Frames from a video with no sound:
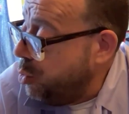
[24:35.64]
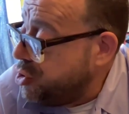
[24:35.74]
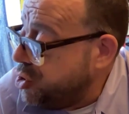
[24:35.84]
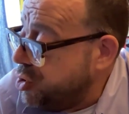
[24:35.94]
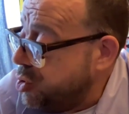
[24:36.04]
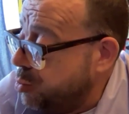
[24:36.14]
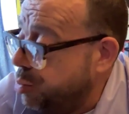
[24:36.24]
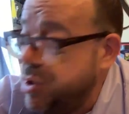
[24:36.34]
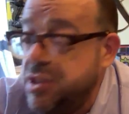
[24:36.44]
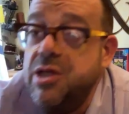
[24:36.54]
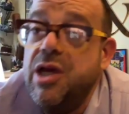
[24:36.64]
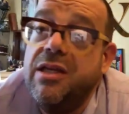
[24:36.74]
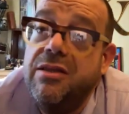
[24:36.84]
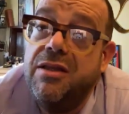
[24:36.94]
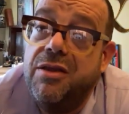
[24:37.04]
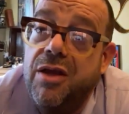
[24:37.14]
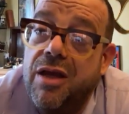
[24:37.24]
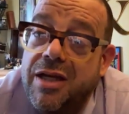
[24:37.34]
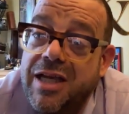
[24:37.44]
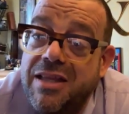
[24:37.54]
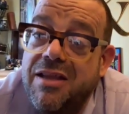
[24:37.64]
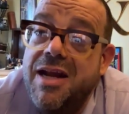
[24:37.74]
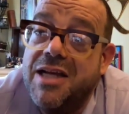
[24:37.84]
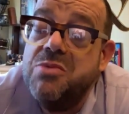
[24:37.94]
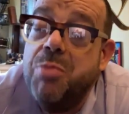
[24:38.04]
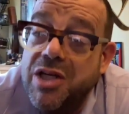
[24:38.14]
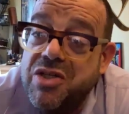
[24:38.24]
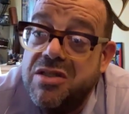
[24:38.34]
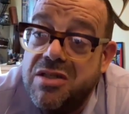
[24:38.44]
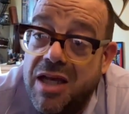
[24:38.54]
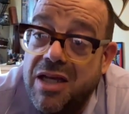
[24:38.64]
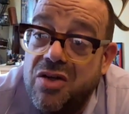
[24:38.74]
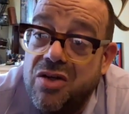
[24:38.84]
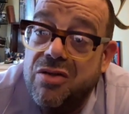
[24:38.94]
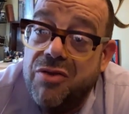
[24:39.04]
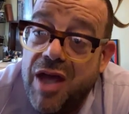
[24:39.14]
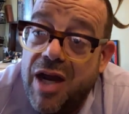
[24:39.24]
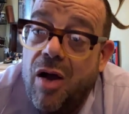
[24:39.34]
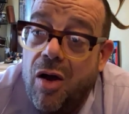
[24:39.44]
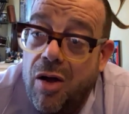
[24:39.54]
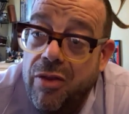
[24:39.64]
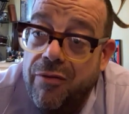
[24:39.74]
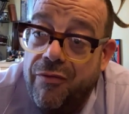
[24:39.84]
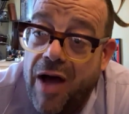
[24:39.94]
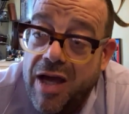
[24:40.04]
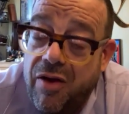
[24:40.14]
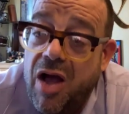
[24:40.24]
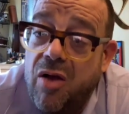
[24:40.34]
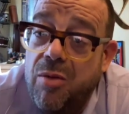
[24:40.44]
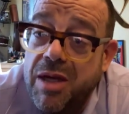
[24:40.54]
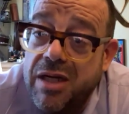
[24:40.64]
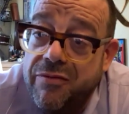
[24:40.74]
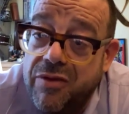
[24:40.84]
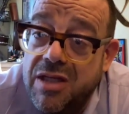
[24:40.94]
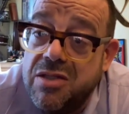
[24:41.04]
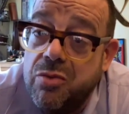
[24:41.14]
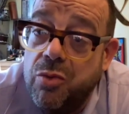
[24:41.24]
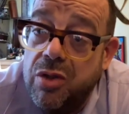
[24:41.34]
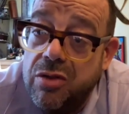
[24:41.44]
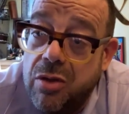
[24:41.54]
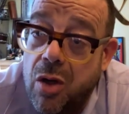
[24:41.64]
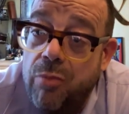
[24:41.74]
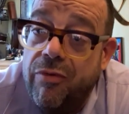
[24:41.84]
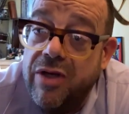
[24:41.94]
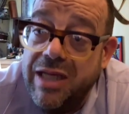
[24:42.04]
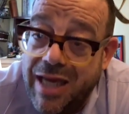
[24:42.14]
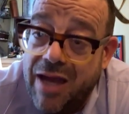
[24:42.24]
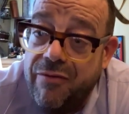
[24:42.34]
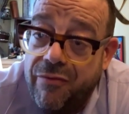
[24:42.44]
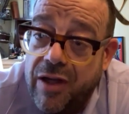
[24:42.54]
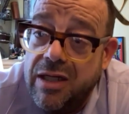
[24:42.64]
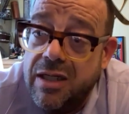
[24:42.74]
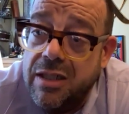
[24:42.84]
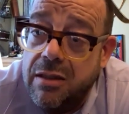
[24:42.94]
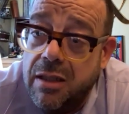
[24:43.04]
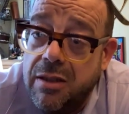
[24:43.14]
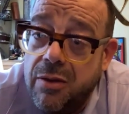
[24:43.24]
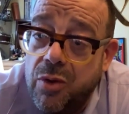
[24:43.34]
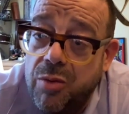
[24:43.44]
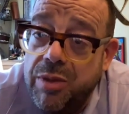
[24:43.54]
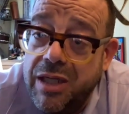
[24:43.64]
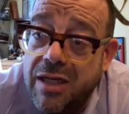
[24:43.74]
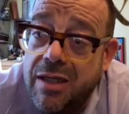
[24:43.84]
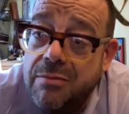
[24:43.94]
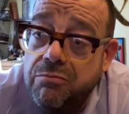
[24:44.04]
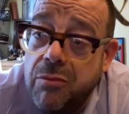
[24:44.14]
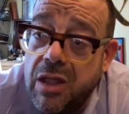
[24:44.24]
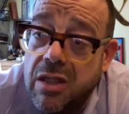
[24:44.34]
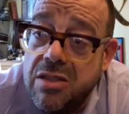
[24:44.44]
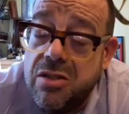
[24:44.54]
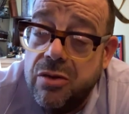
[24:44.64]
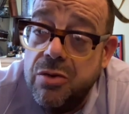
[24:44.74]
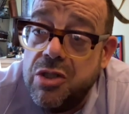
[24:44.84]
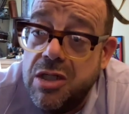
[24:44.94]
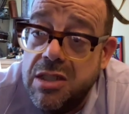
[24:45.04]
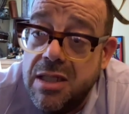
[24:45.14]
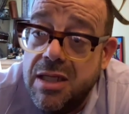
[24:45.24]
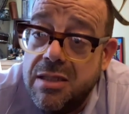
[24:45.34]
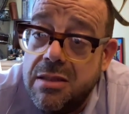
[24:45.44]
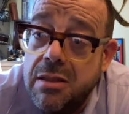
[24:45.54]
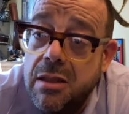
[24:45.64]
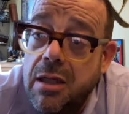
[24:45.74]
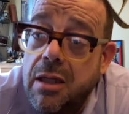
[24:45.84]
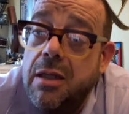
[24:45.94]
would you predict that in the next budget cycle that the final element of this will hopefully get funded, that there will be a solution to this?